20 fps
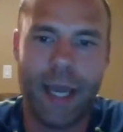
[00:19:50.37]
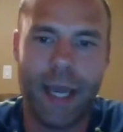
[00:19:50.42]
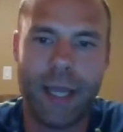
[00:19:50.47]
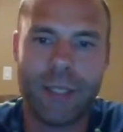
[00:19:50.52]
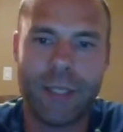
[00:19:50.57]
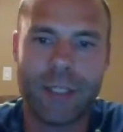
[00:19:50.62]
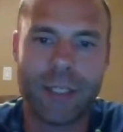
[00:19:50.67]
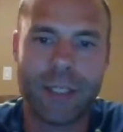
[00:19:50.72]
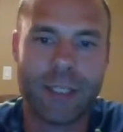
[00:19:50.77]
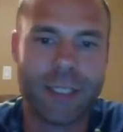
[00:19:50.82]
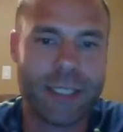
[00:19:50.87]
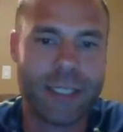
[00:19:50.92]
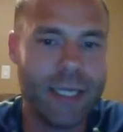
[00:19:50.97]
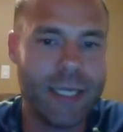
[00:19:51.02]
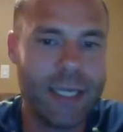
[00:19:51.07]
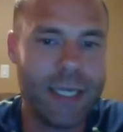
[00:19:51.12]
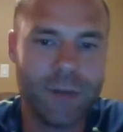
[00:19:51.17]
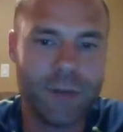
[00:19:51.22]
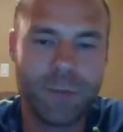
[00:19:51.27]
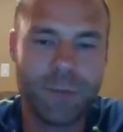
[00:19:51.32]
and just
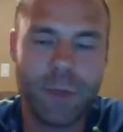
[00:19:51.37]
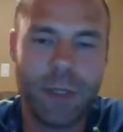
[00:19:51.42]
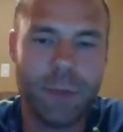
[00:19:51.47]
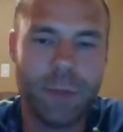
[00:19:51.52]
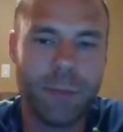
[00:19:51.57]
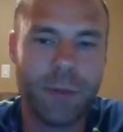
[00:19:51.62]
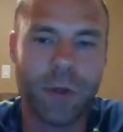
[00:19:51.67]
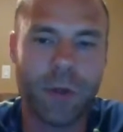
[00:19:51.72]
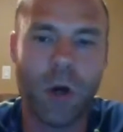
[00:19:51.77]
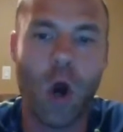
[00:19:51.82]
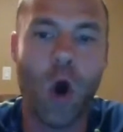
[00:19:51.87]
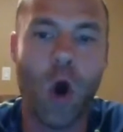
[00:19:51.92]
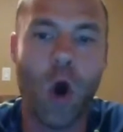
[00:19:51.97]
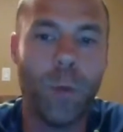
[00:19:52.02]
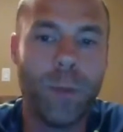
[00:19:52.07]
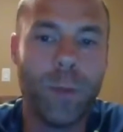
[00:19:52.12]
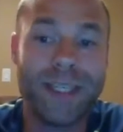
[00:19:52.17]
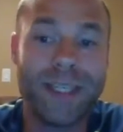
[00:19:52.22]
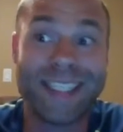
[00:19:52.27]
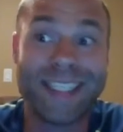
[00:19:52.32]
seeing if people are
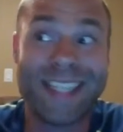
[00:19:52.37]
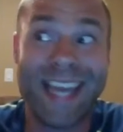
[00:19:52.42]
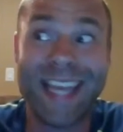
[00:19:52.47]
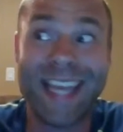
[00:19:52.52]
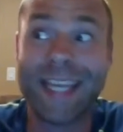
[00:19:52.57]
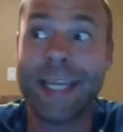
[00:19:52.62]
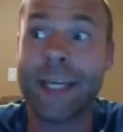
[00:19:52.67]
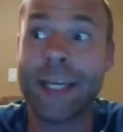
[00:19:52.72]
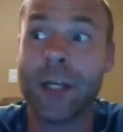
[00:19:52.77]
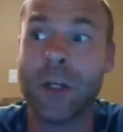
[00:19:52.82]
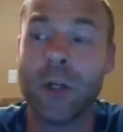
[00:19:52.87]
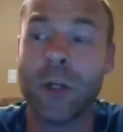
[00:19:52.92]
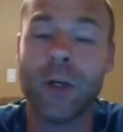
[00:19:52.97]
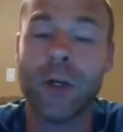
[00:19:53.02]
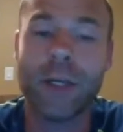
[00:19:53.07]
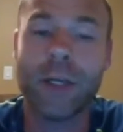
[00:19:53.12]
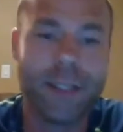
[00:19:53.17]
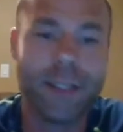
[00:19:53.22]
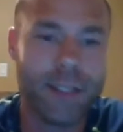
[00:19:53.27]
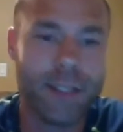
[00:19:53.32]
open to taking a
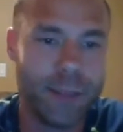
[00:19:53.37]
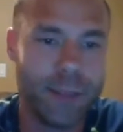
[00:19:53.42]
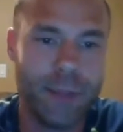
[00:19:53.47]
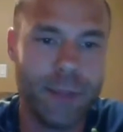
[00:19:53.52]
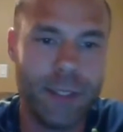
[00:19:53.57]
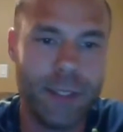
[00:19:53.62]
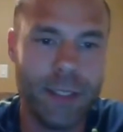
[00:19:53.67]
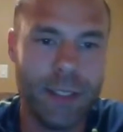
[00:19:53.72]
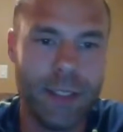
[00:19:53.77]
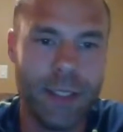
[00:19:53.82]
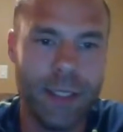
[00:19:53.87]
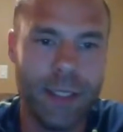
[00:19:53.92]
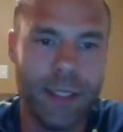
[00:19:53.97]
look at something,